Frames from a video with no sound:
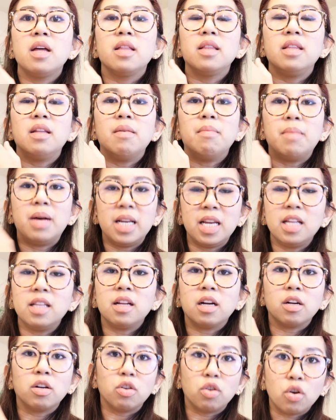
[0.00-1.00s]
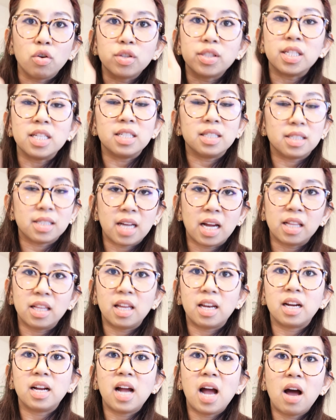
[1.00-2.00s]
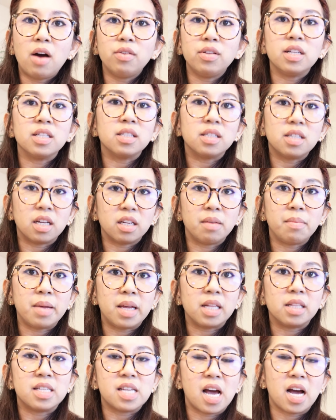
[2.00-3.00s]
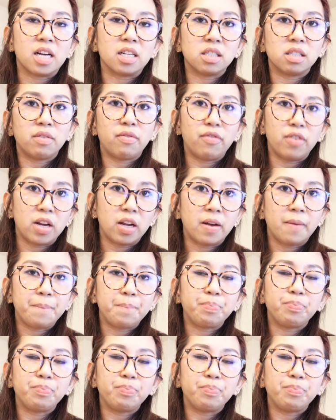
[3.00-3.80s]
the money that grows inside that account is going to be tax-free.